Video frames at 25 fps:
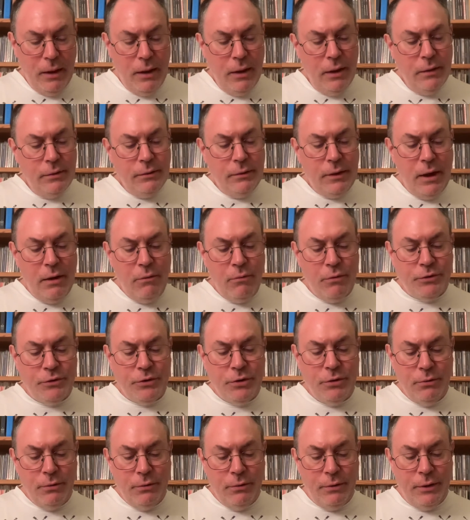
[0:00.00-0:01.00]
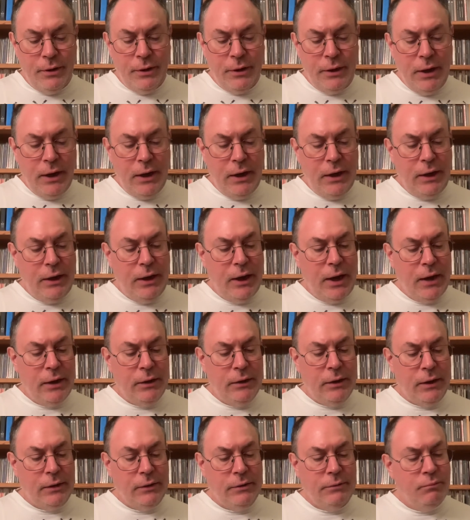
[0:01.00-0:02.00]
They were touring in 88 and
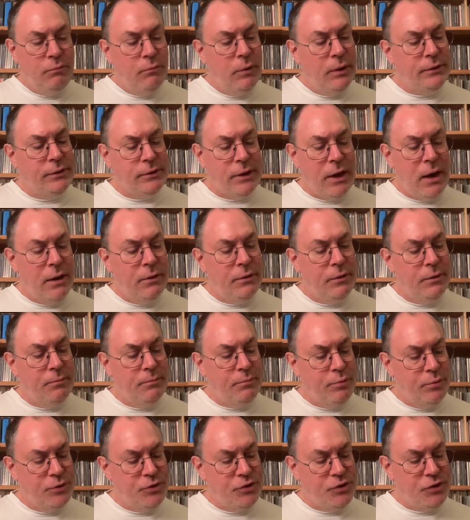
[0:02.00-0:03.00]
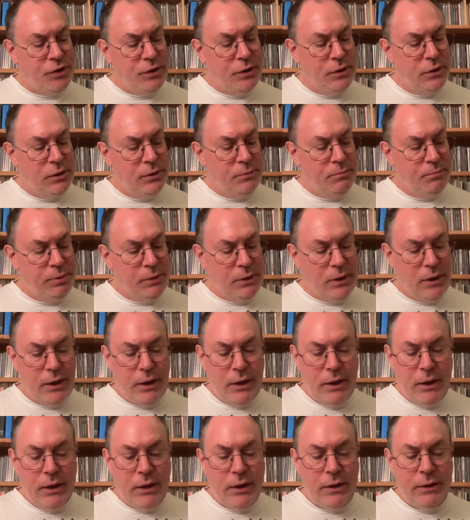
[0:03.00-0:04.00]
they went down to Brazil and
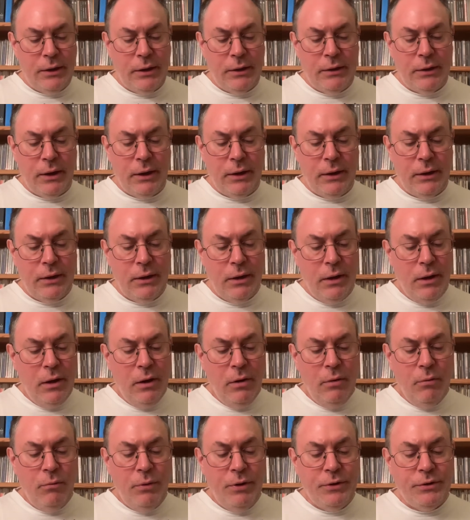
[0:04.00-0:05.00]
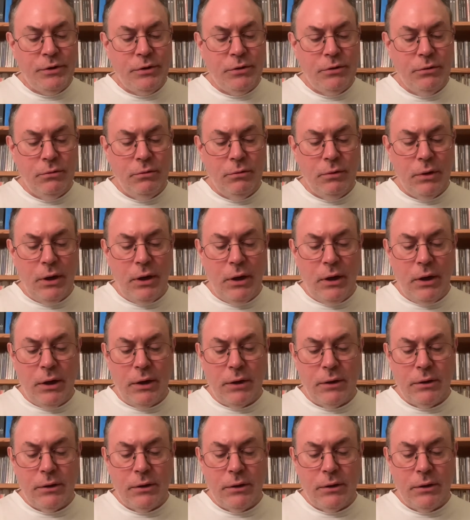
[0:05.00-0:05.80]
played, and then they went to